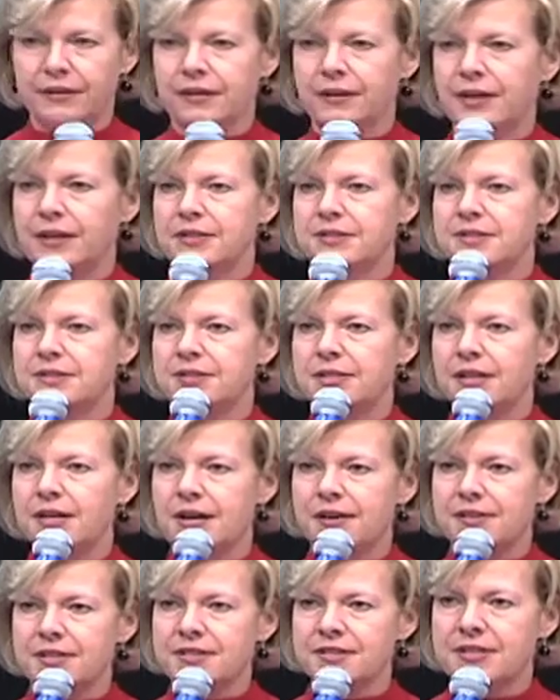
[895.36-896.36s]
can sit
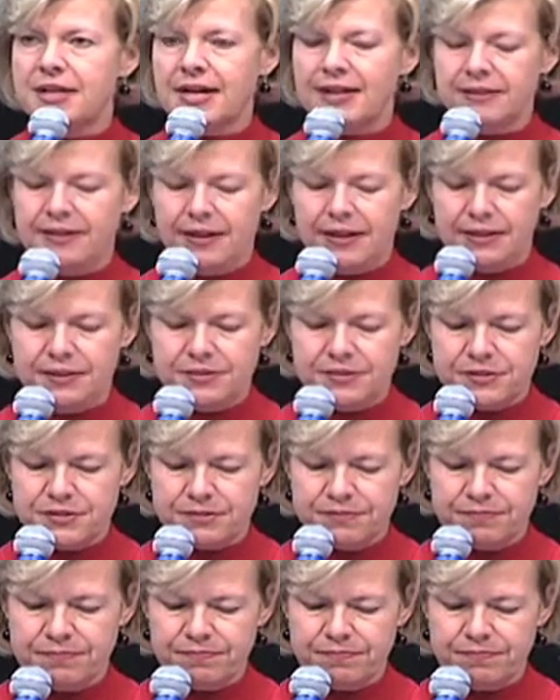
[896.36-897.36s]
on the sidelines.
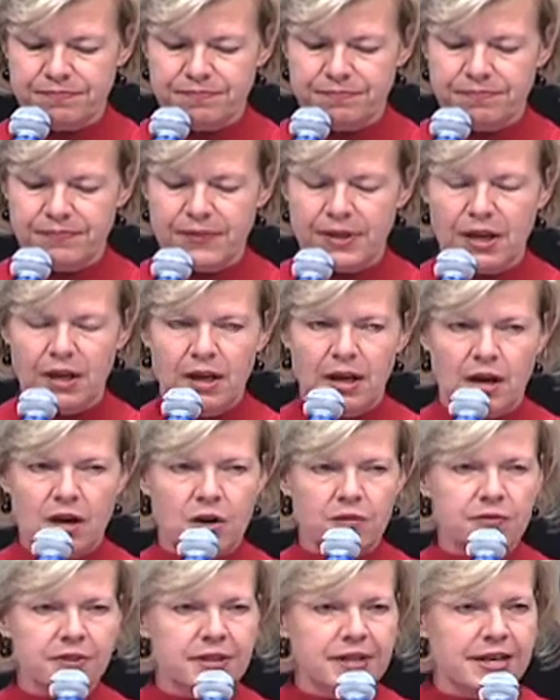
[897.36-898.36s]

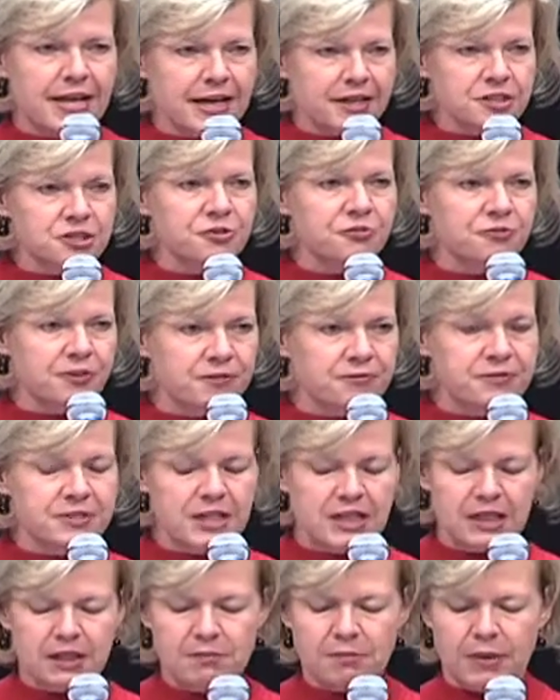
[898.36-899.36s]
over the next
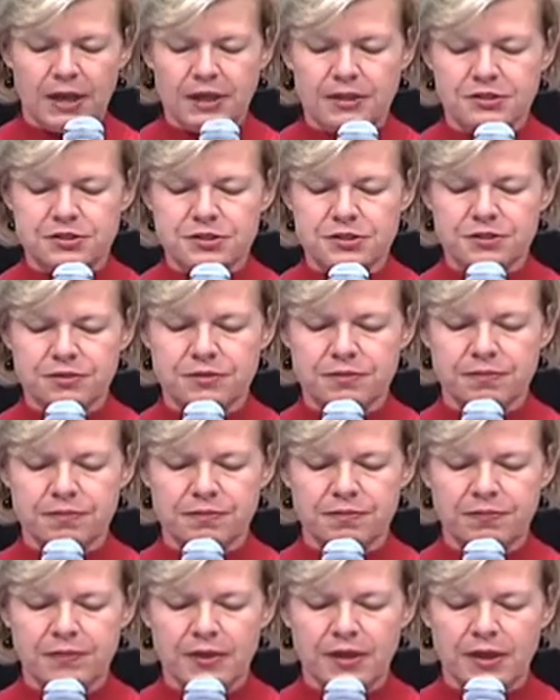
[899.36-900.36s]
15 months,
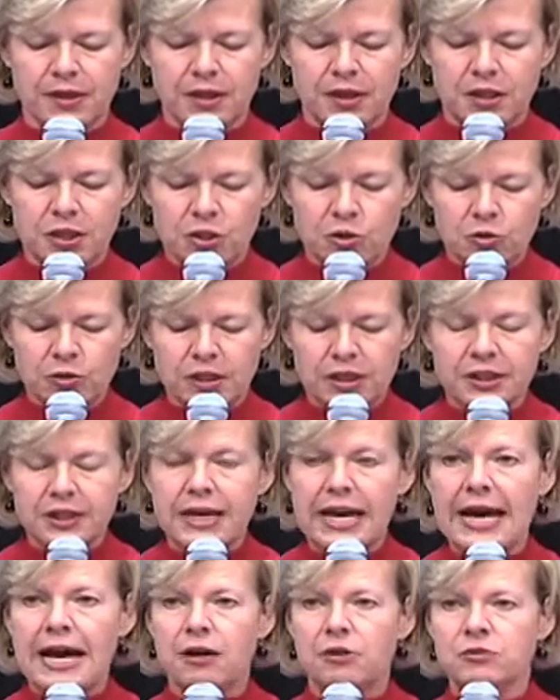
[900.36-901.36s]
you can
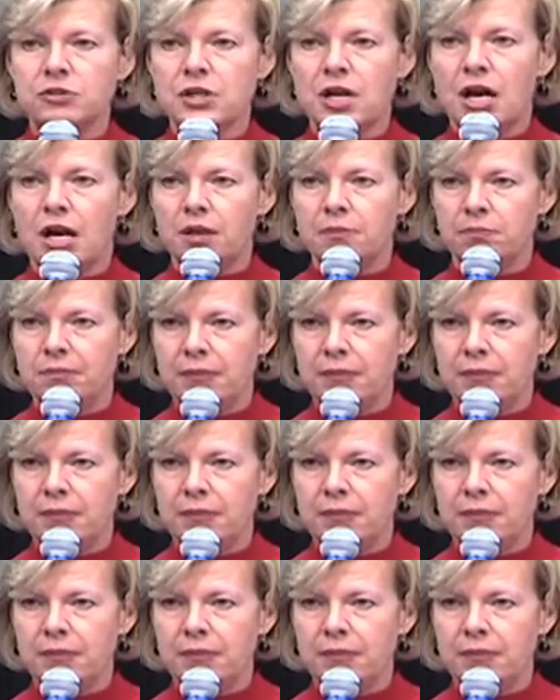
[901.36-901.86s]
count on